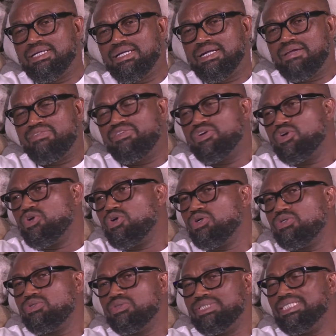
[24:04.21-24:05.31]
If you go
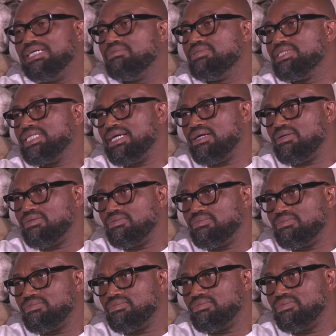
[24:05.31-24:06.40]
to Jamestown,
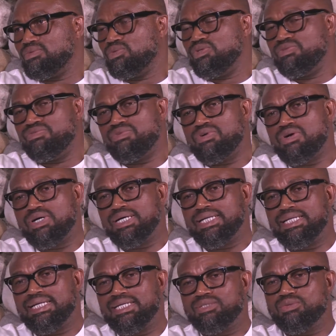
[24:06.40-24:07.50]
we've
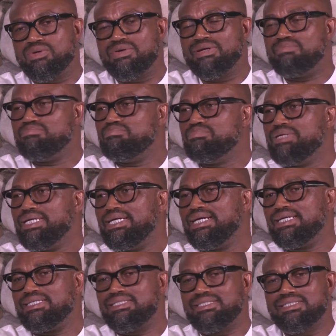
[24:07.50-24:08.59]
organized one of the
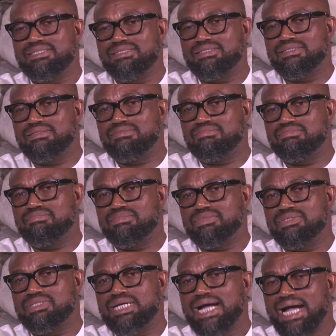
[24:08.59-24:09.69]
biggest
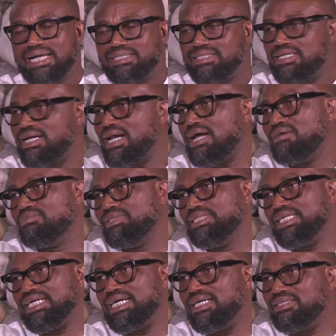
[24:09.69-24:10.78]
card club in
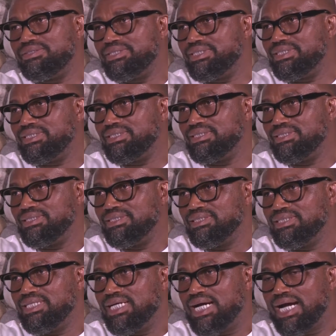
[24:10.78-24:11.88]
the country. Okay.
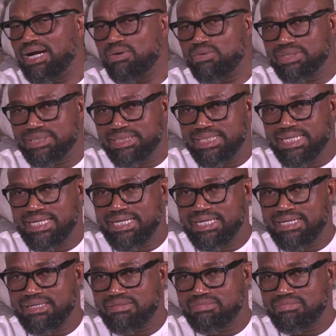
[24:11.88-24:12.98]
I was
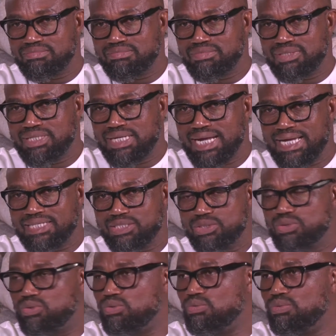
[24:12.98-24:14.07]
there
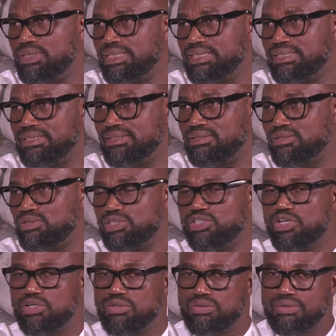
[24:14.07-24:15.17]
last 2 weeks to
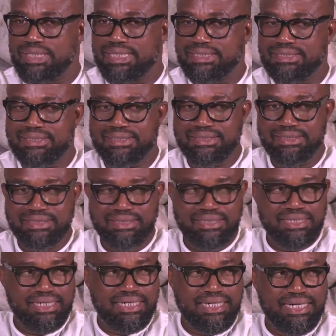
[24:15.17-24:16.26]
inaugurate
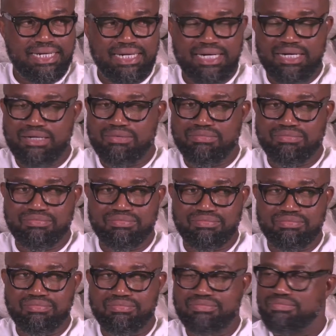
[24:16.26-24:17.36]
the